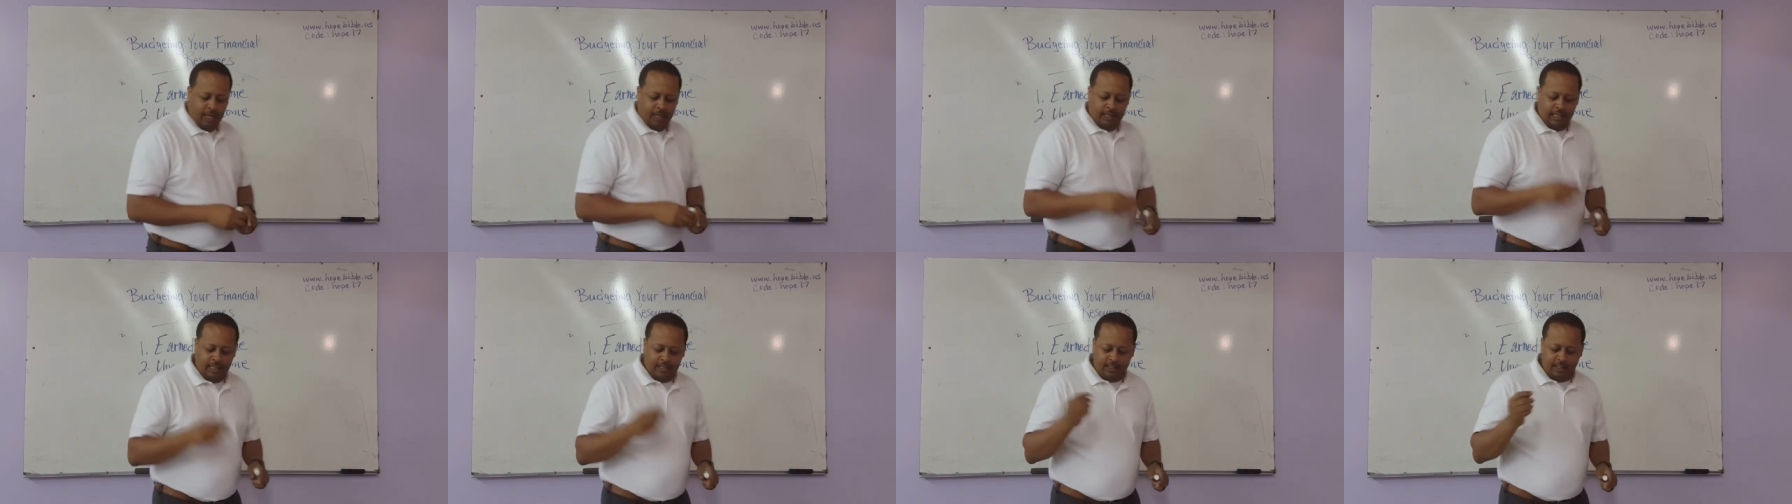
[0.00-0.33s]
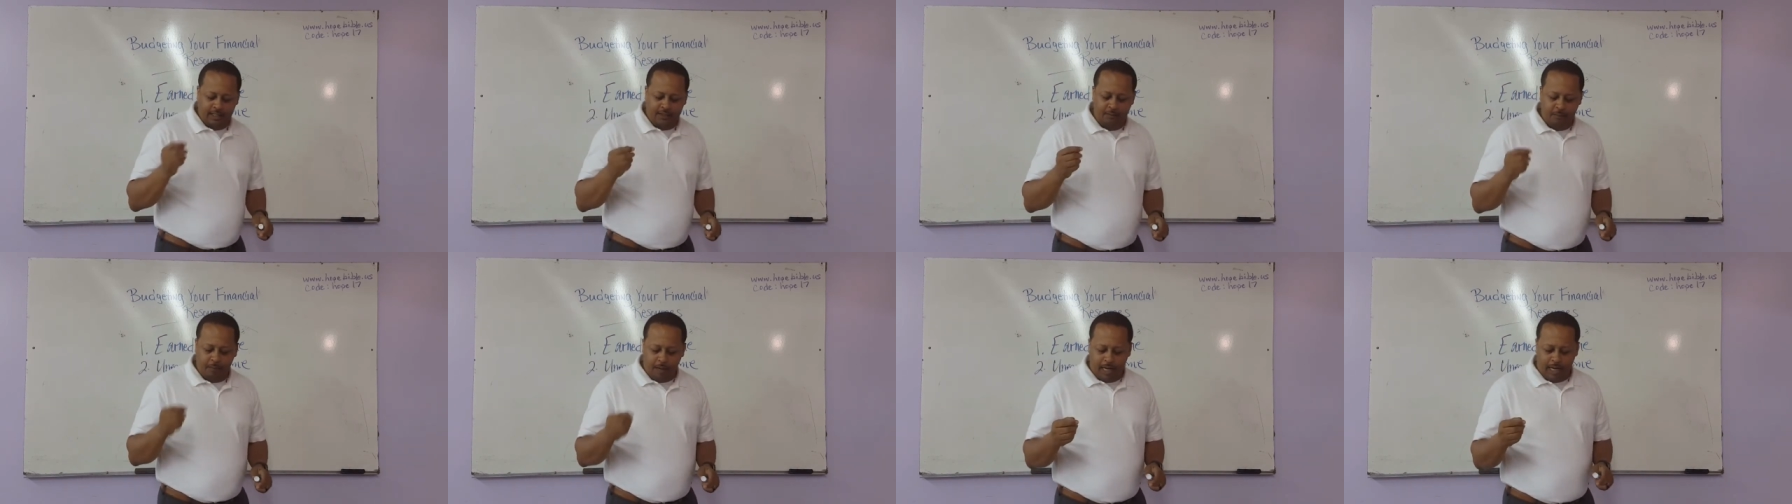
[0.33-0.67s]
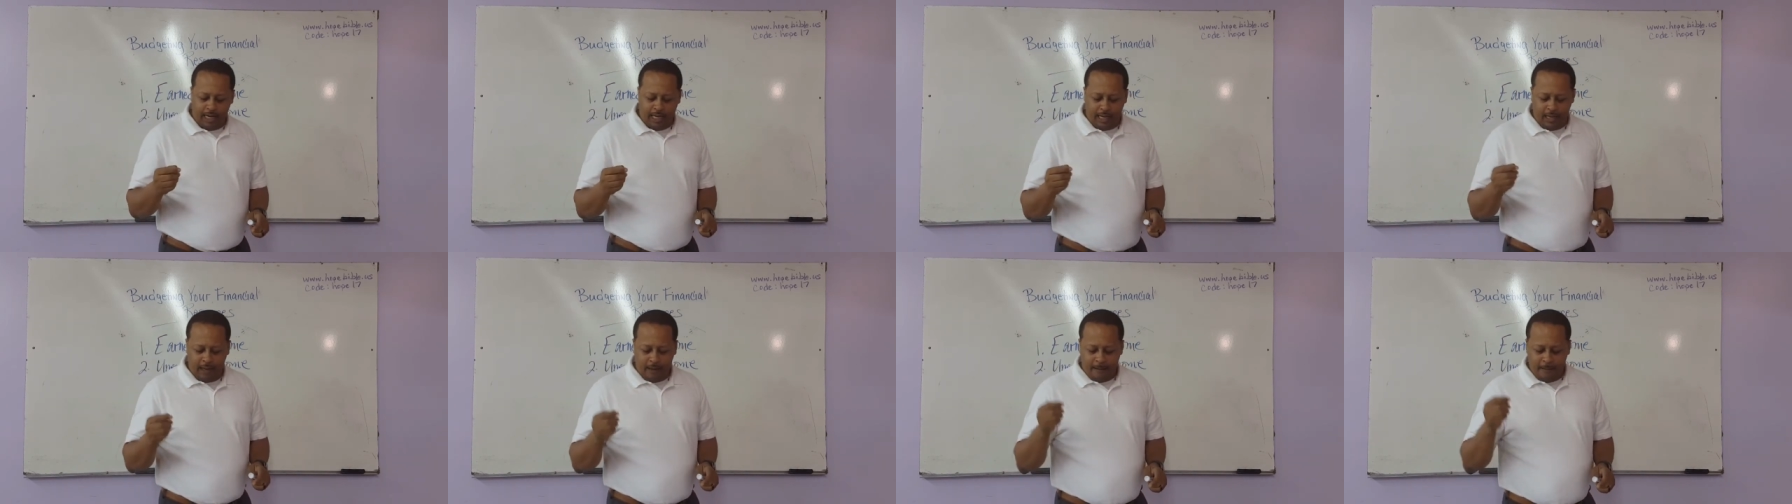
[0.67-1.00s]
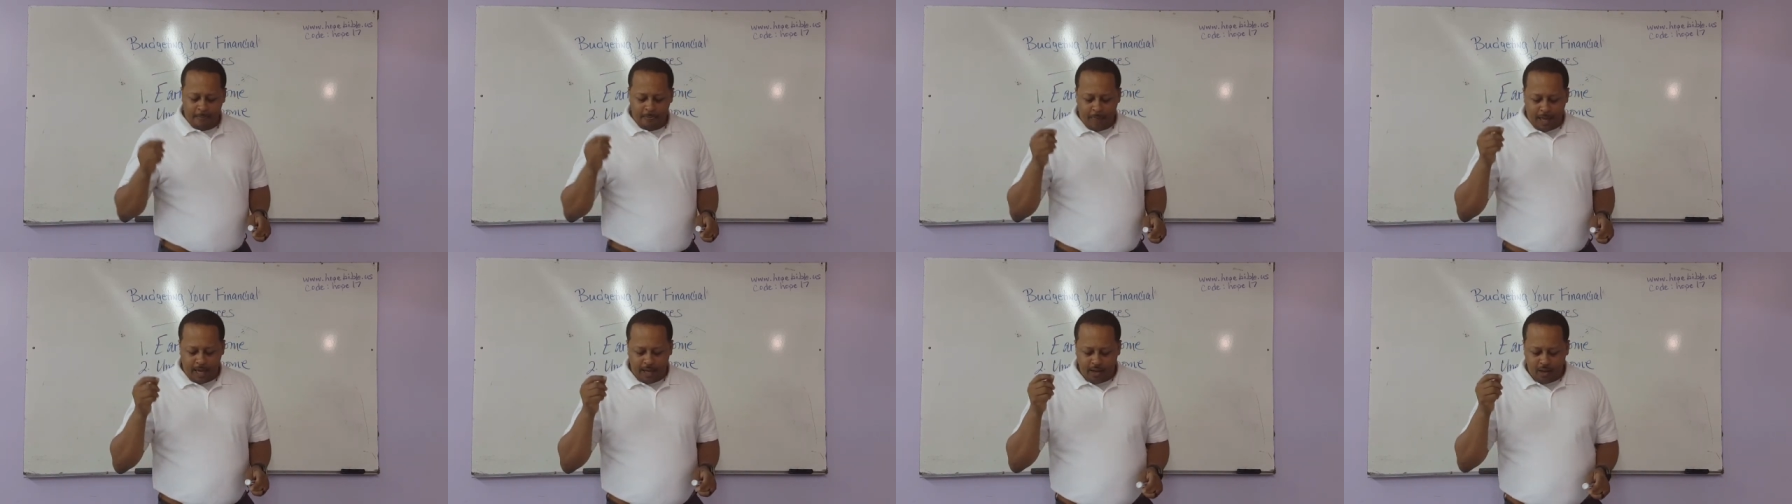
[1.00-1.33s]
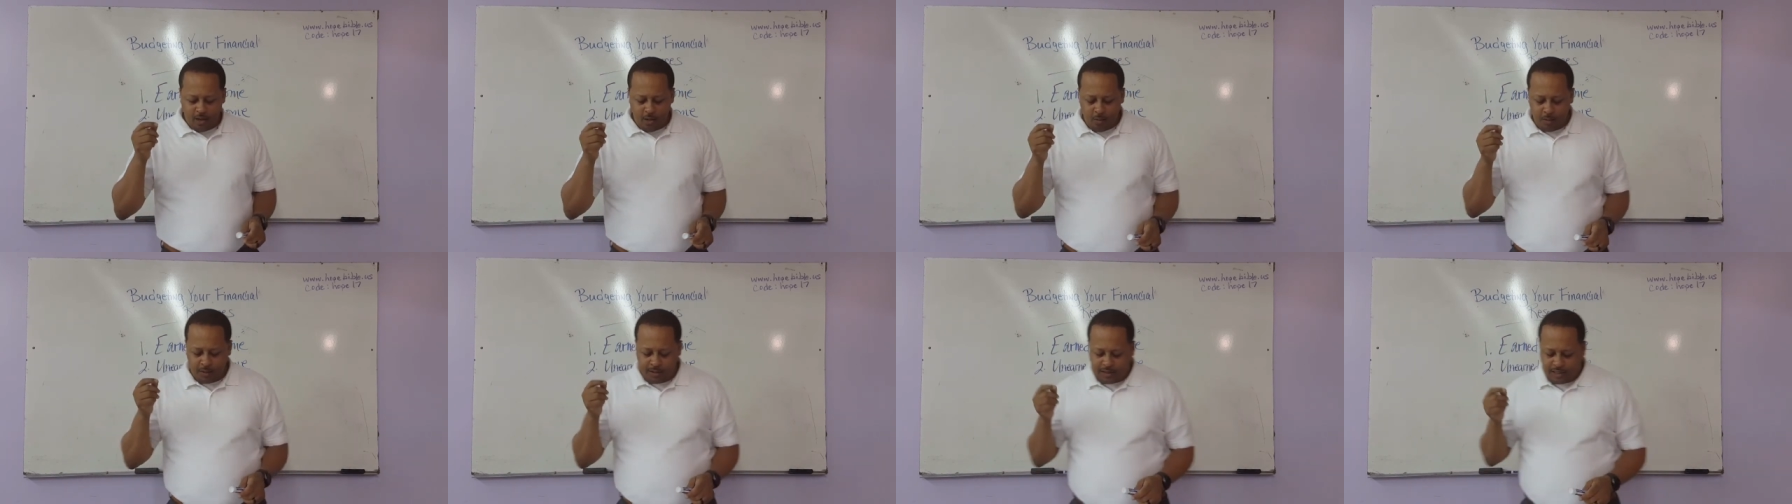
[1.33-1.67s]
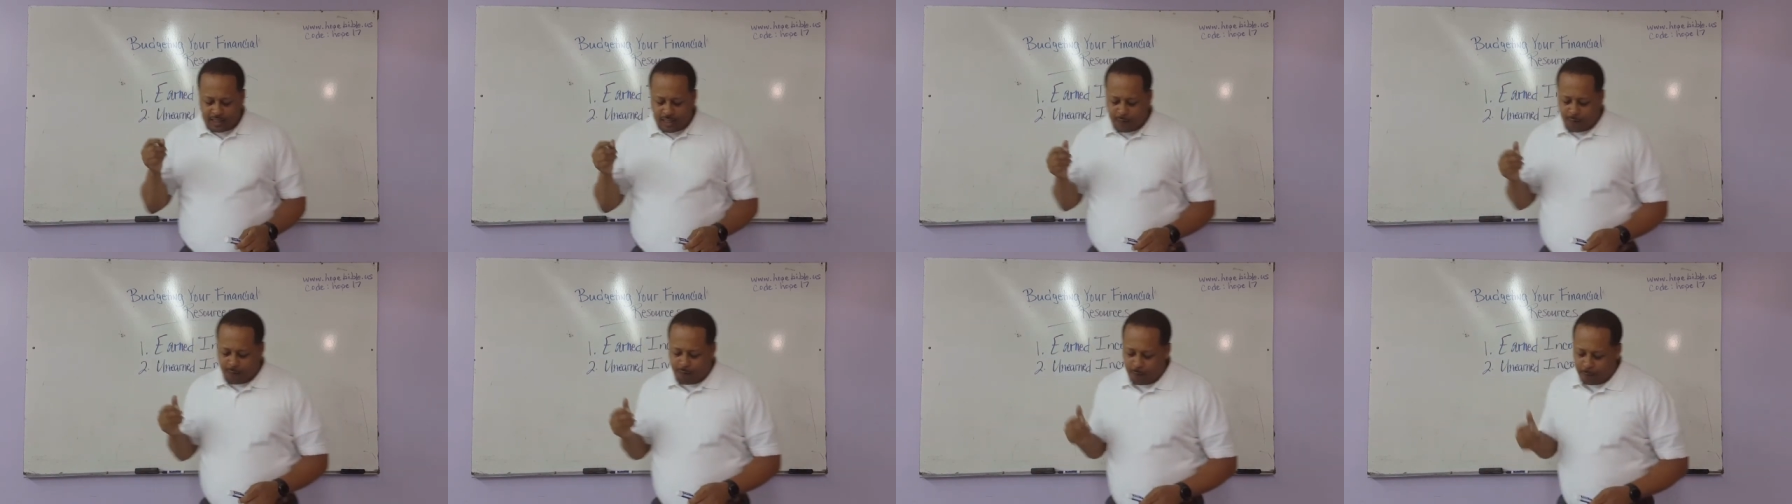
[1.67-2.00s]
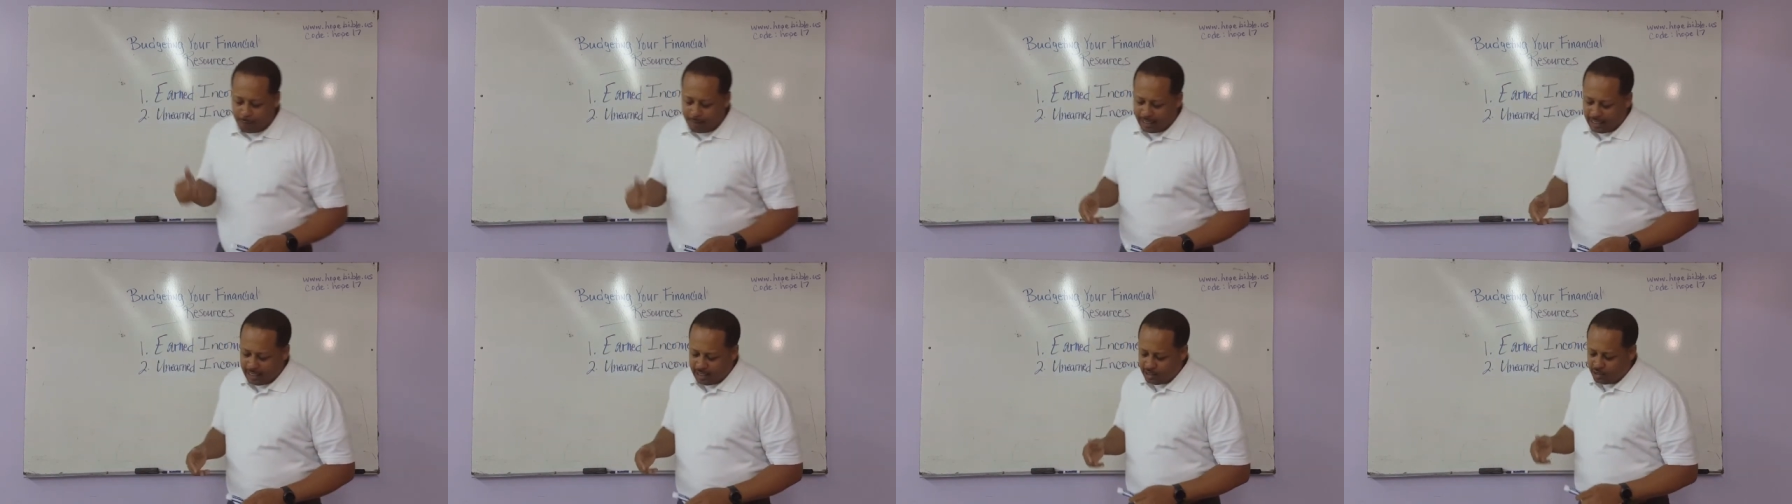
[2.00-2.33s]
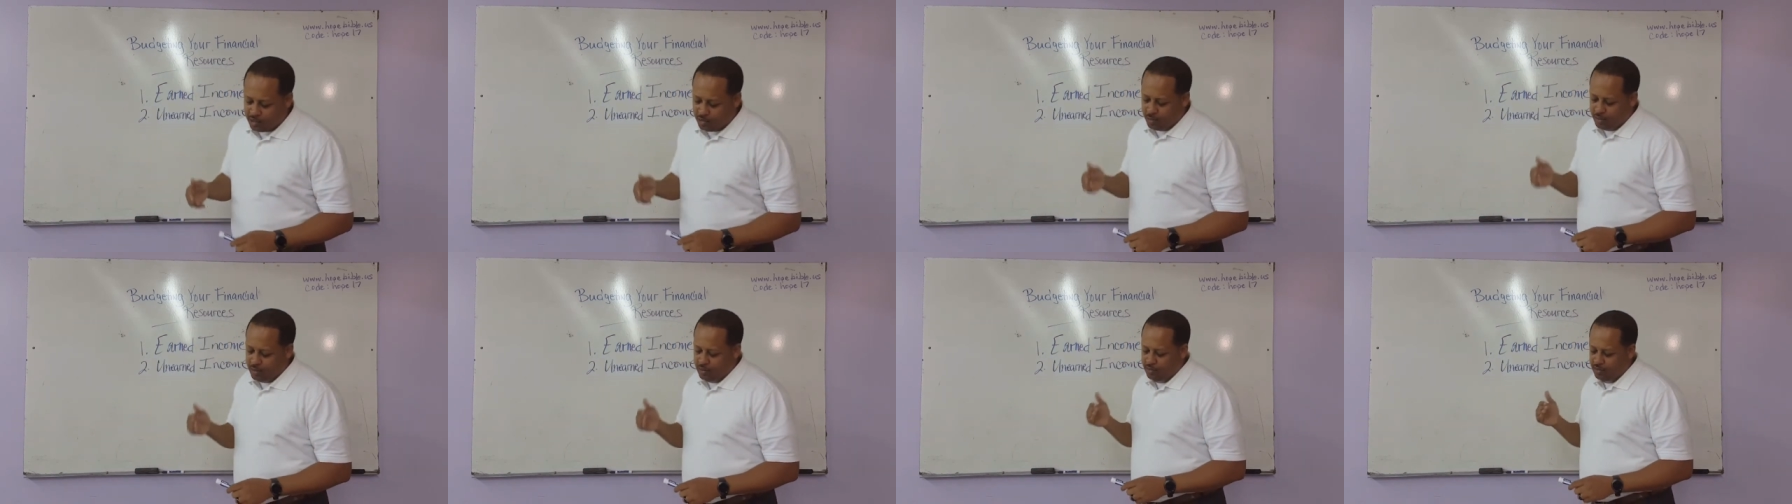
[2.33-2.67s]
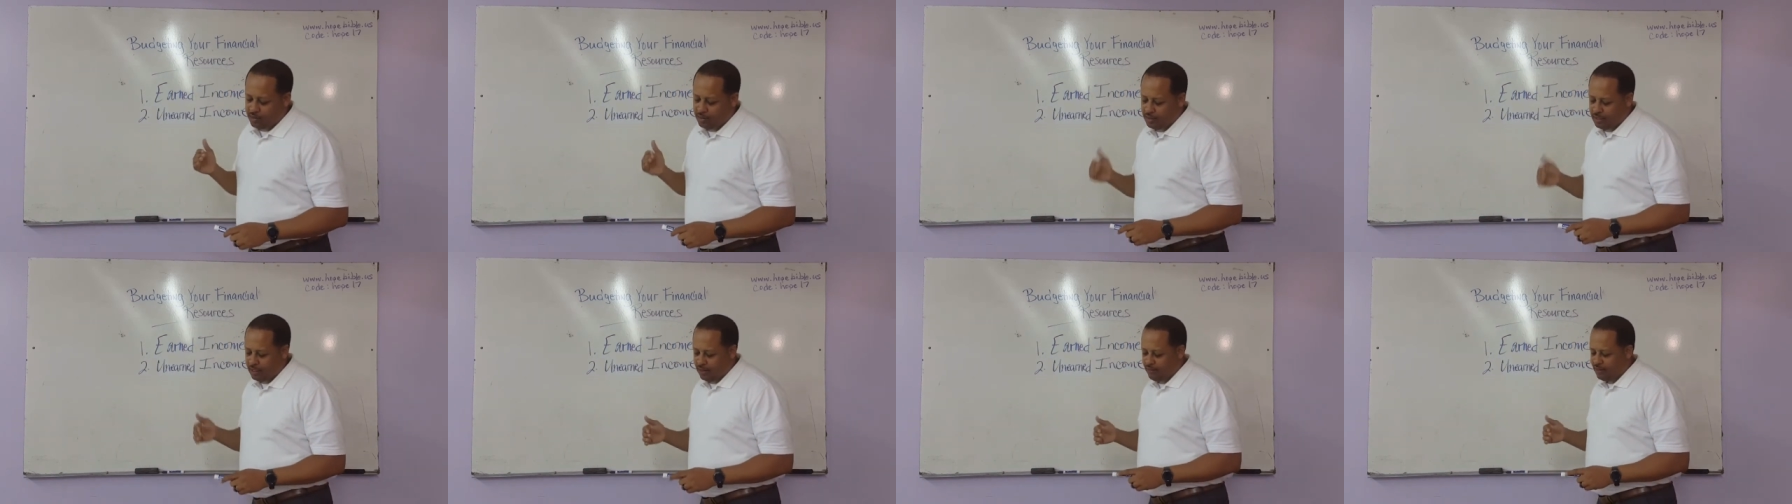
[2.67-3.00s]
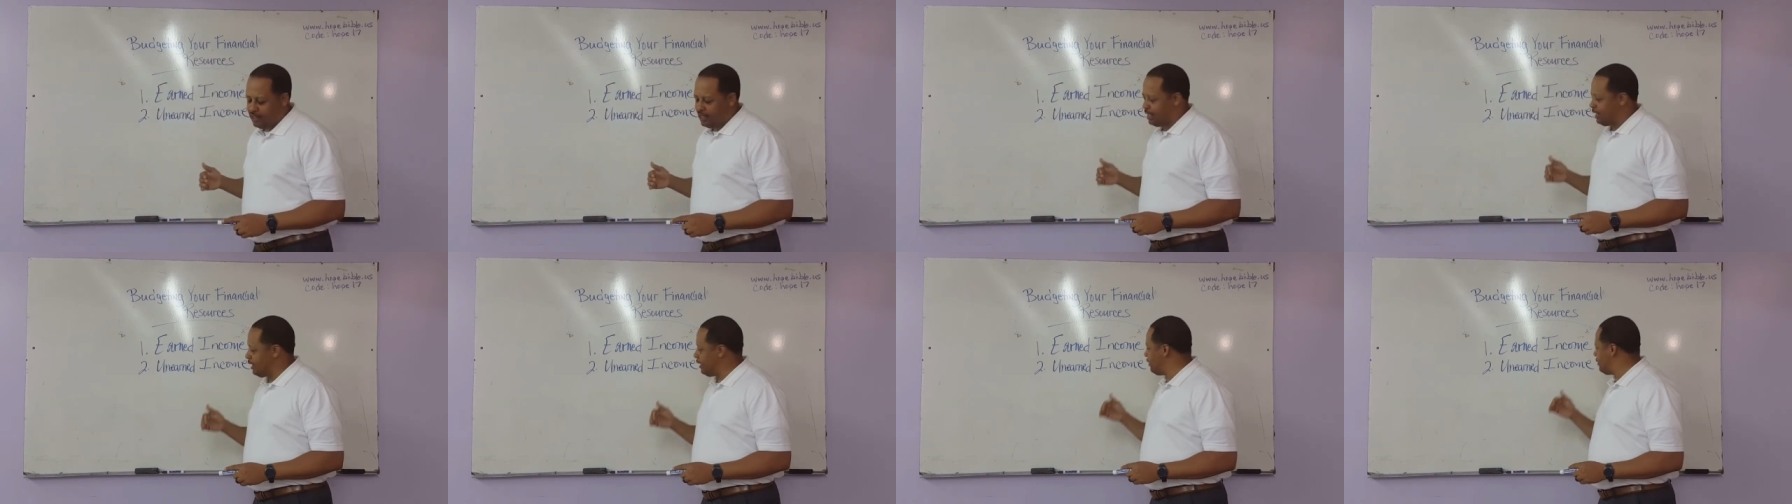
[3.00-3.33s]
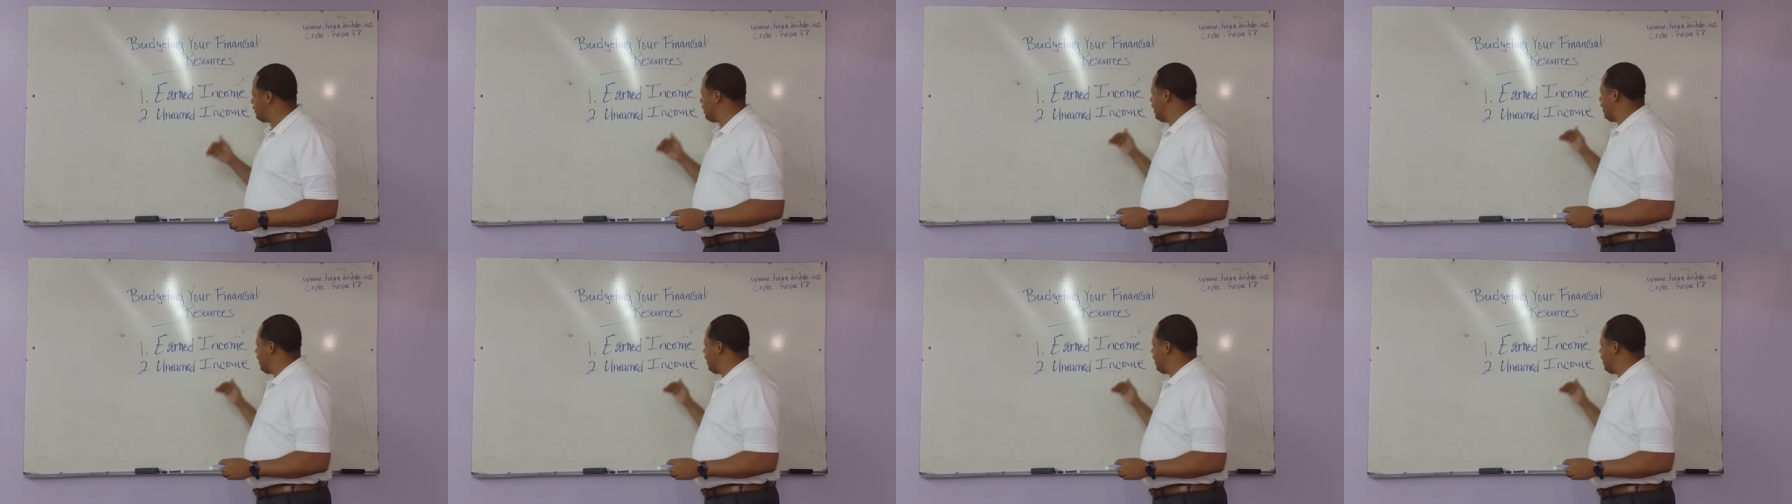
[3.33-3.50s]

This is money that you receive from interest, dividends.